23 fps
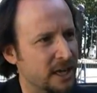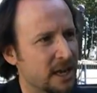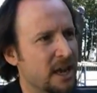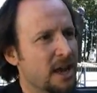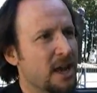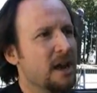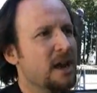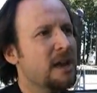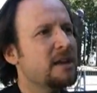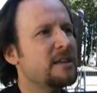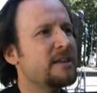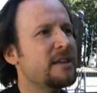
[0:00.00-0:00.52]

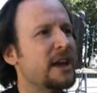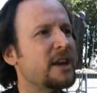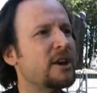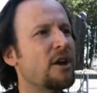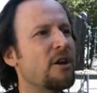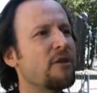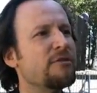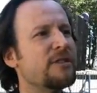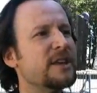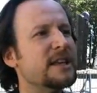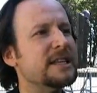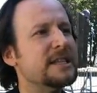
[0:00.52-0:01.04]
they
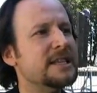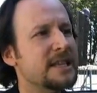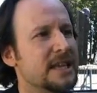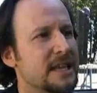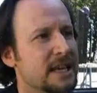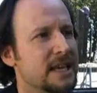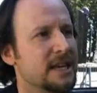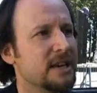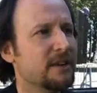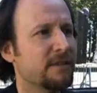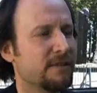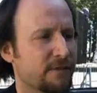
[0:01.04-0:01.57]
know the
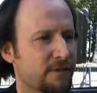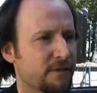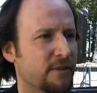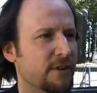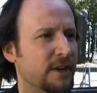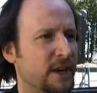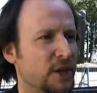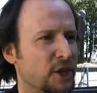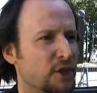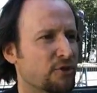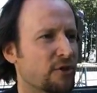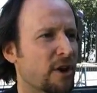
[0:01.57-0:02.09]
need for
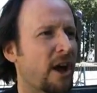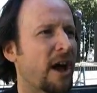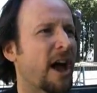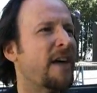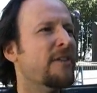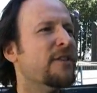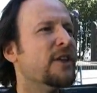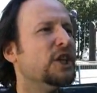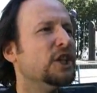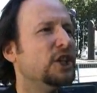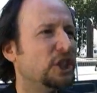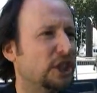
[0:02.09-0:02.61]
an Israel
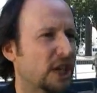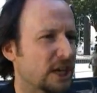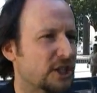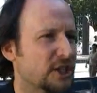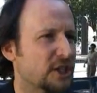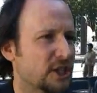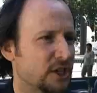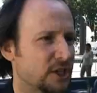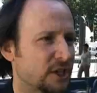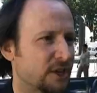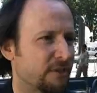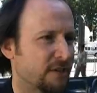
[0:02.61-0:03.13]
and the
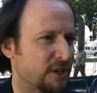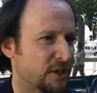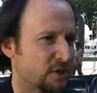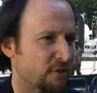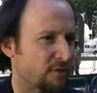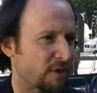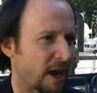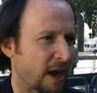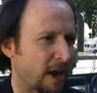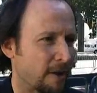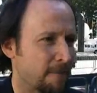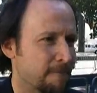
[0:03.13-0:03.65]
justice of
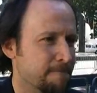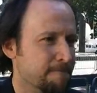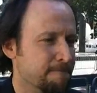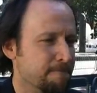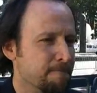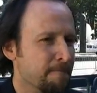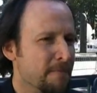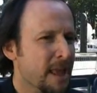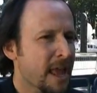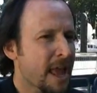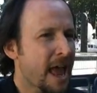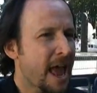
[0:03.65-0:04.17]
Israel.
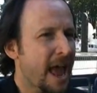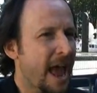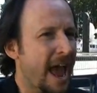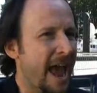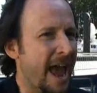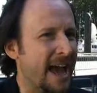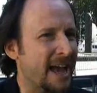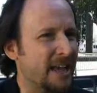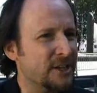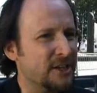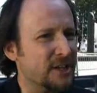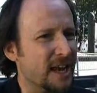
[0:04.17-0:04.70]

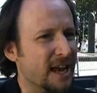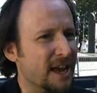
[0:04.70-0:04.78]
And